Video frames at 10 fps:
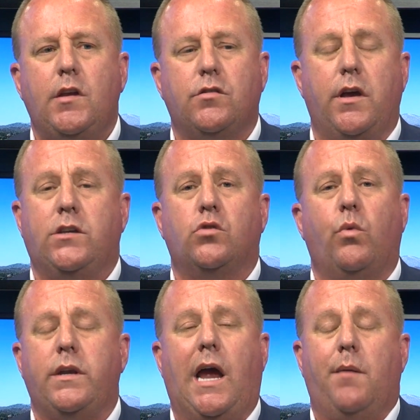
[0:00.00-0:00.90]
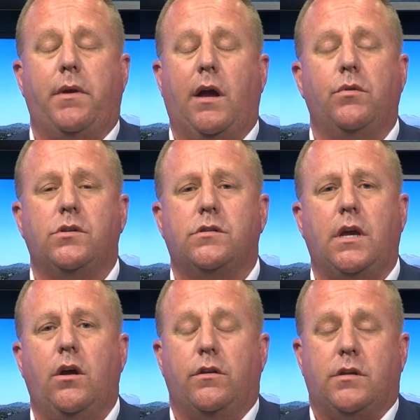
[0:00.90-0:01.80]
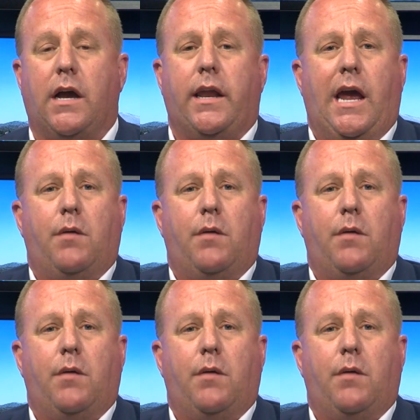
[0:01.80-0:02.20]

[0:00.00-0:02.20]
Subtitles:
So it just wouldn't happen. I would just say, no, it's not going to